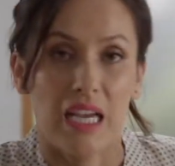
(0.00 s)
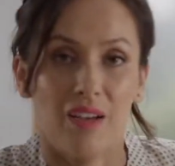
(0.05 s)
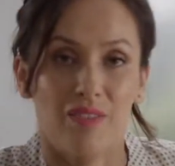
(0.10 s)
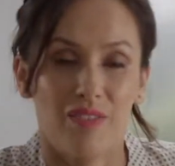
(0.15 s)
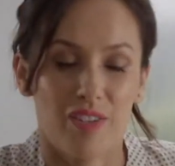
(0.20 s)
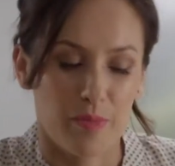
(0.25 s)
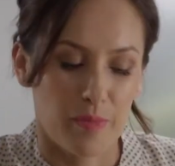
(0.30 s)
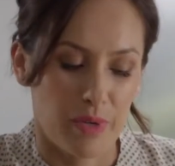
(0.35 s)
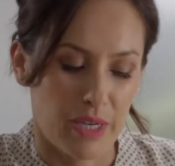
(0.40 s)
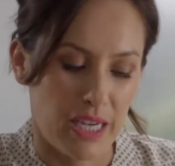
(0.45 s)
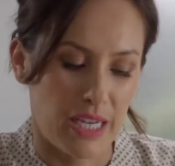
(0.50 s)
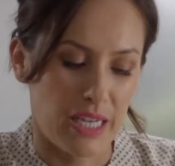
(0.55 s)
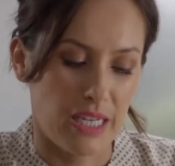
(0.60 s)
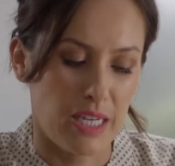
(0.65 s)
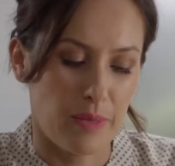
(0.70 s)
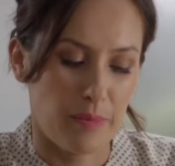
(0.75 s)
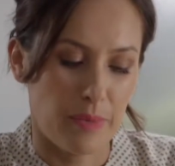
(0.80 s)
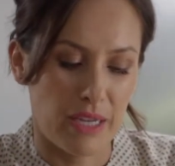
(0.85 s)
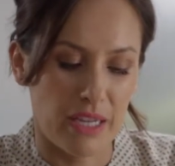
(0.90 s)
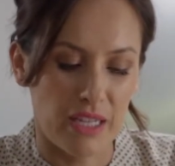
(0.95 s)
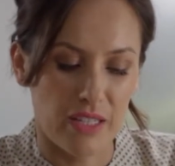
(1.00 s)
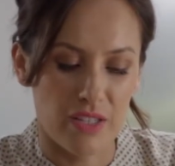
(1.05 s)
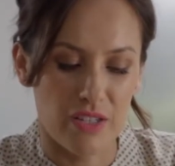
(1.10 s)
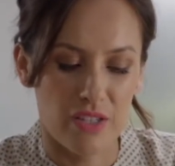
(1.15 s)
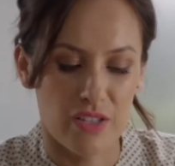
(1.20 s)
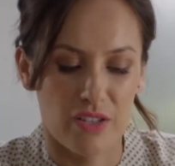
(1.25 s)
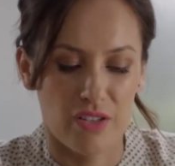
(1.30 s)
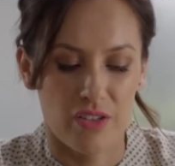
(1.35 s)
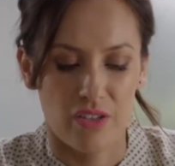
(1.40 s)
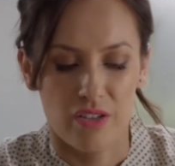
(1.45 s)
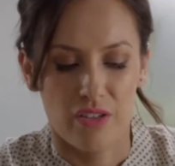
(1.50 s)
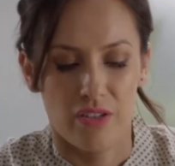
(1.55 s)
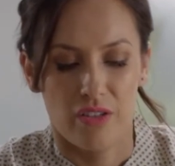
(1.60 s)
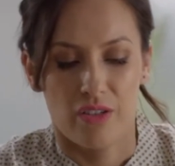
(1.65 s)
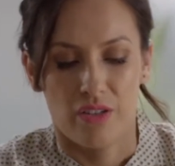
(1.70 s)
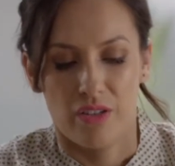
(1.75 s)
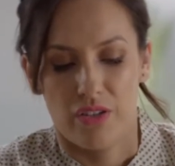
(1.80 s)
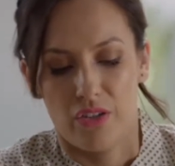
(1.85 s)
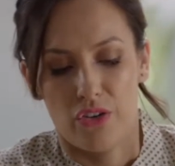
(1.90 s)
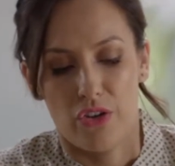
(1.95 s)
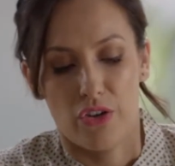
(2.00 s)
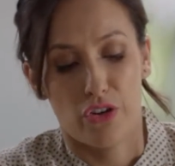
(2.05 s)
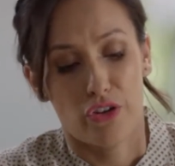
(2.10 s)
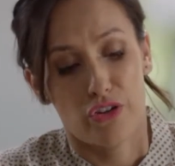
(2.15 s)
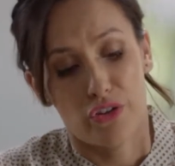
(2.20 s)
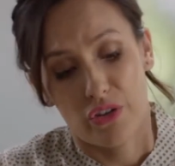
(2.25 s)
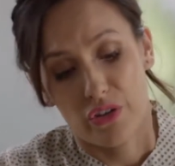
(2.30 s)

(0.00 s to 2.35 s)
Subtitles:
Some kidney beans. You can